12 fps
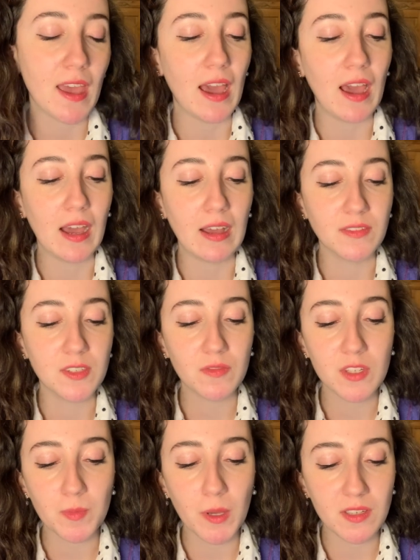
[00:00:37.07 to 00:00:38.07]
and
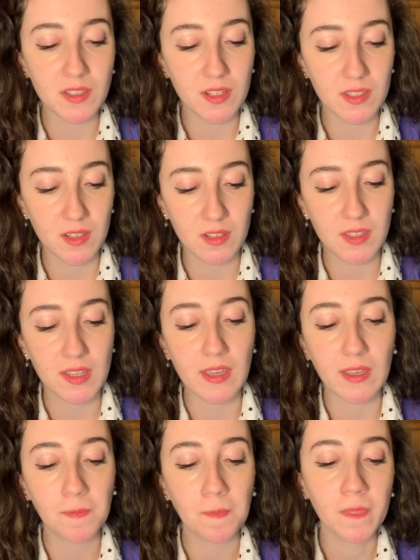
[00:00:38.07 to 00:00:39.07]
this person is
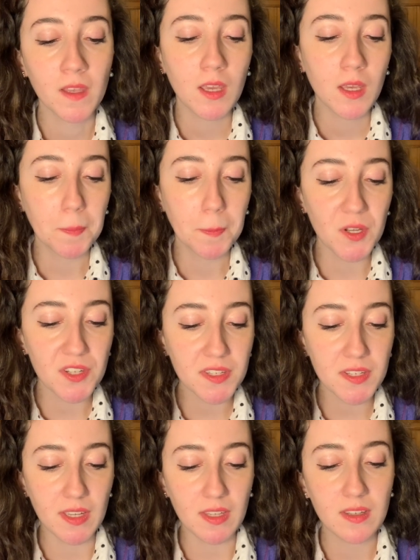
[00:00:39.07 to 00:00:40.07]
asking,
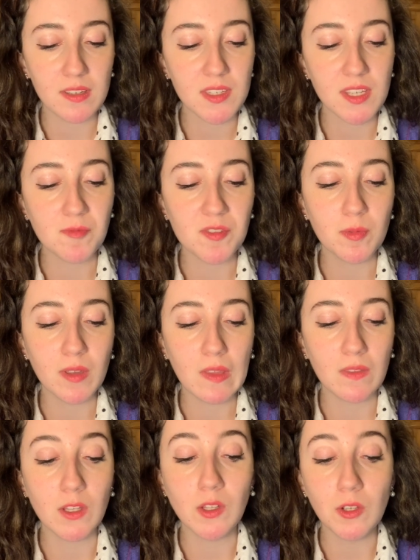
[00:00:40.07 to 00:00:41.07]
Måneskin seem to be
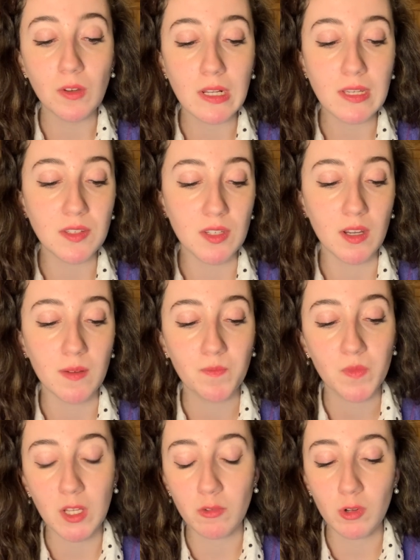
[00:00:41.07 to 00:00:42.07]
the new leader
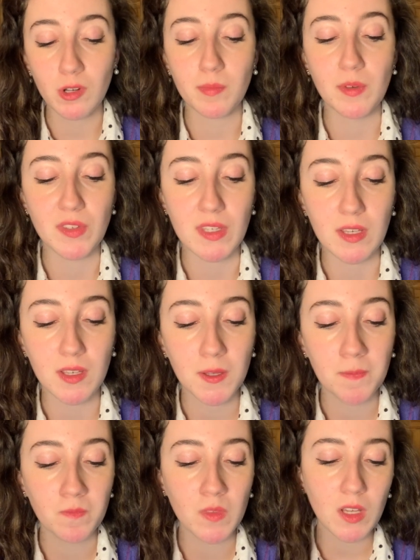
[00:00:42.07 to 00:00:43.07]
in rock music,
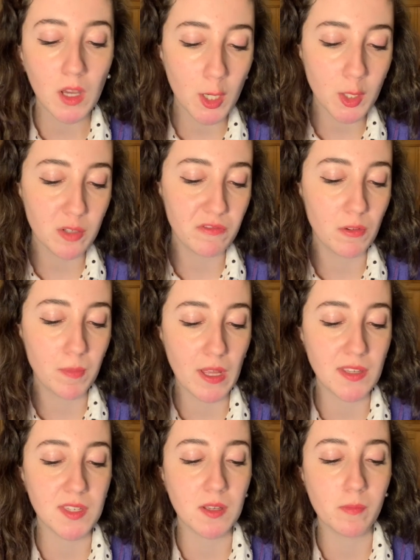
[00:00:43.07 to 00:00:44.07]
kind of
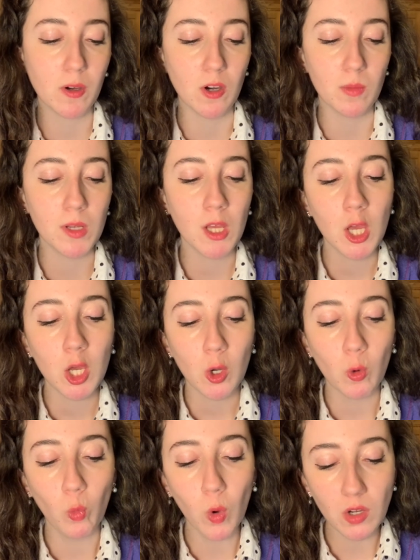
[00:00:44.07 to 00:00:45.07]
replacing pop.
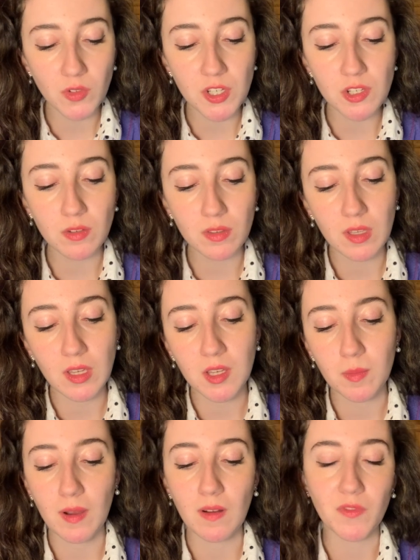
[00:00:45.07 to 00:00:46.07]
What do you think
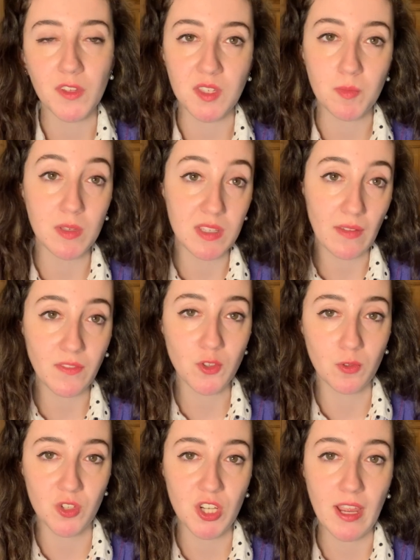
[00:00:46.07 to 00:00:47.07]
about this
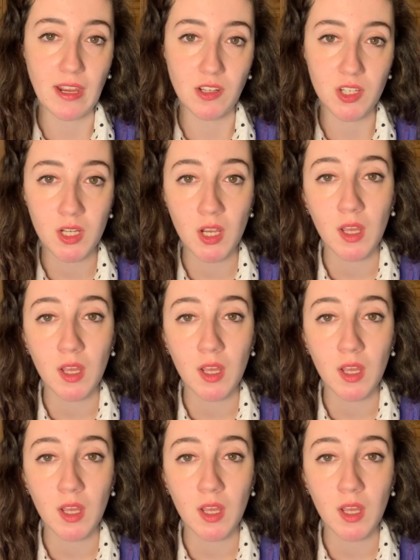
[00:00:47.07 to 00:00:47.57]
potential change?